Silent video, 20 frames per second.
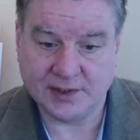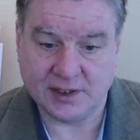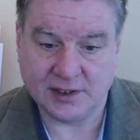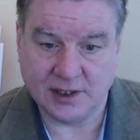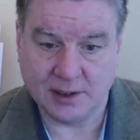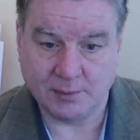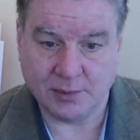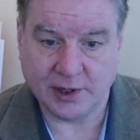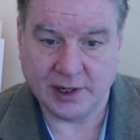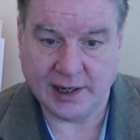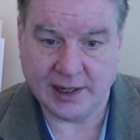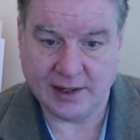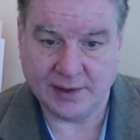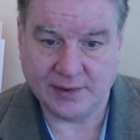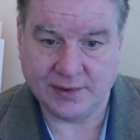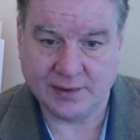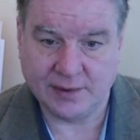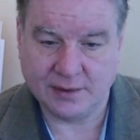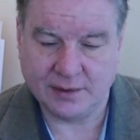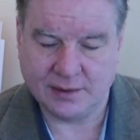timber
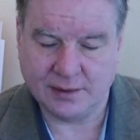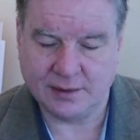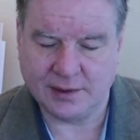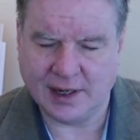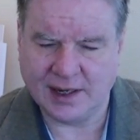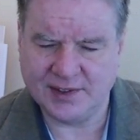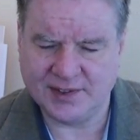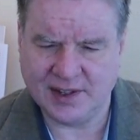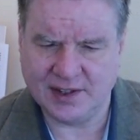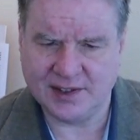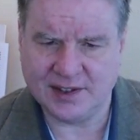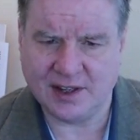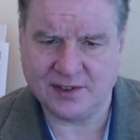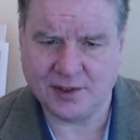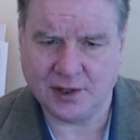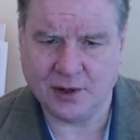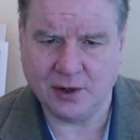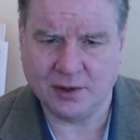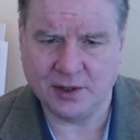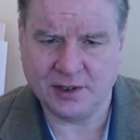case. Did I say South
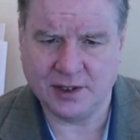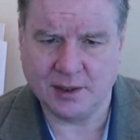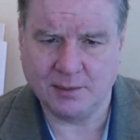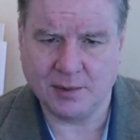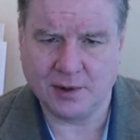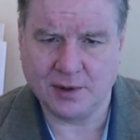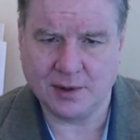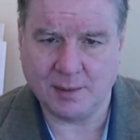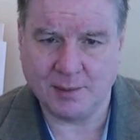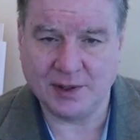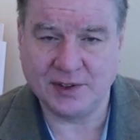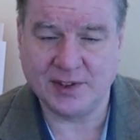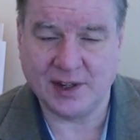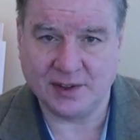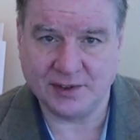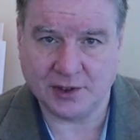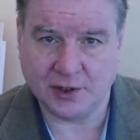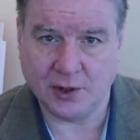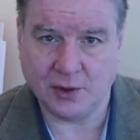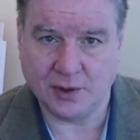Dakota Timber? I mean
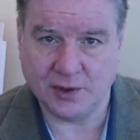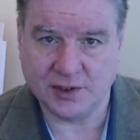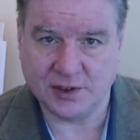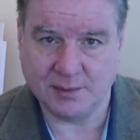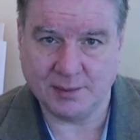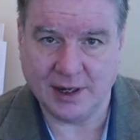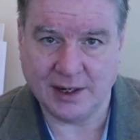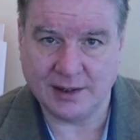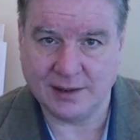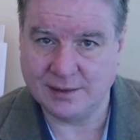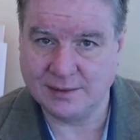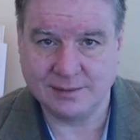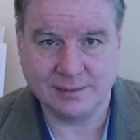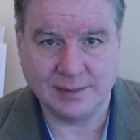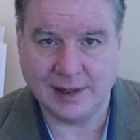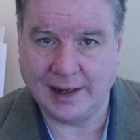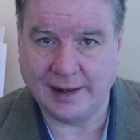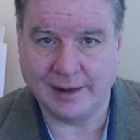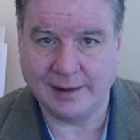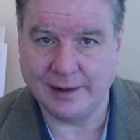South Dakota Cement.
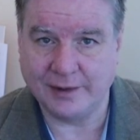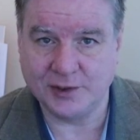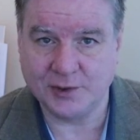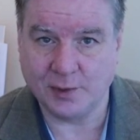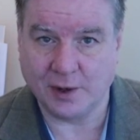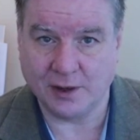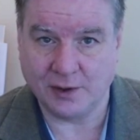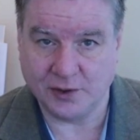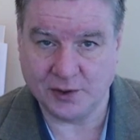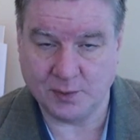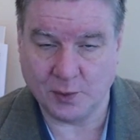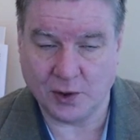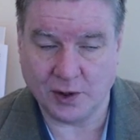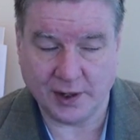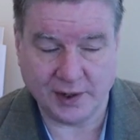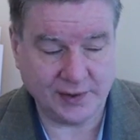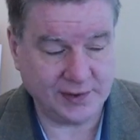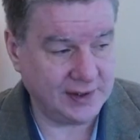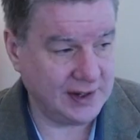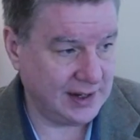I don't know. It's one of those
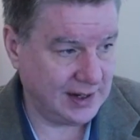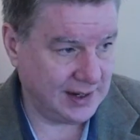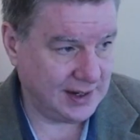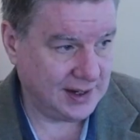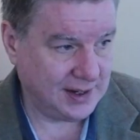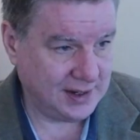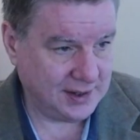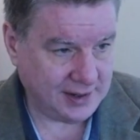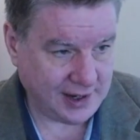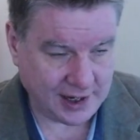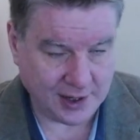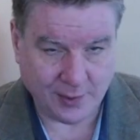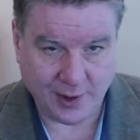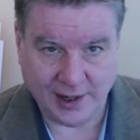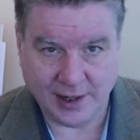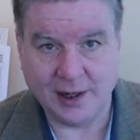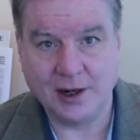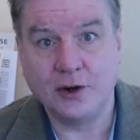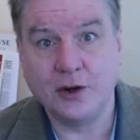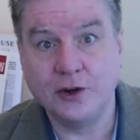mornings.
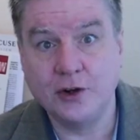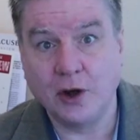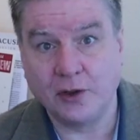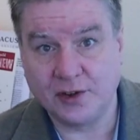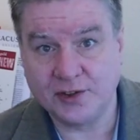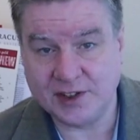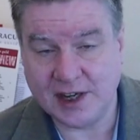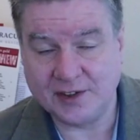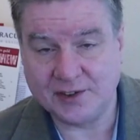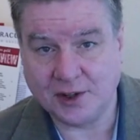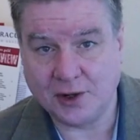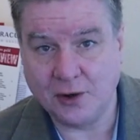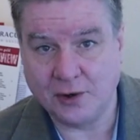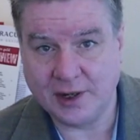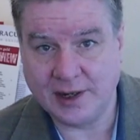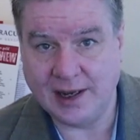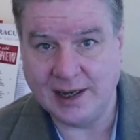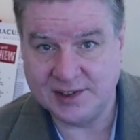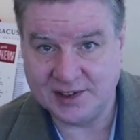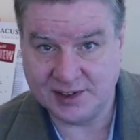Anyway, know the South Dakota
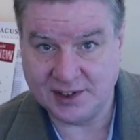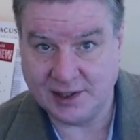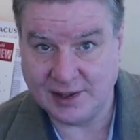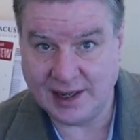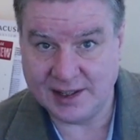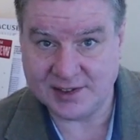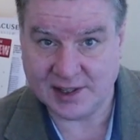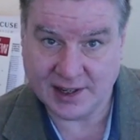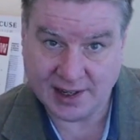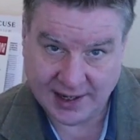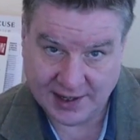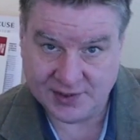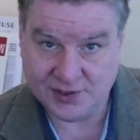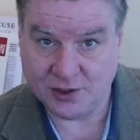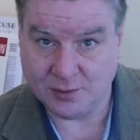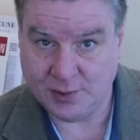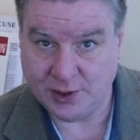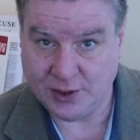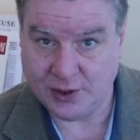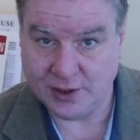case and the Alaska case,
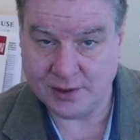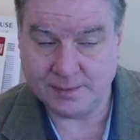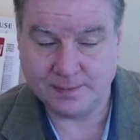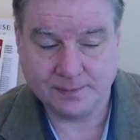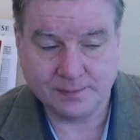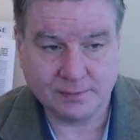you'll be good.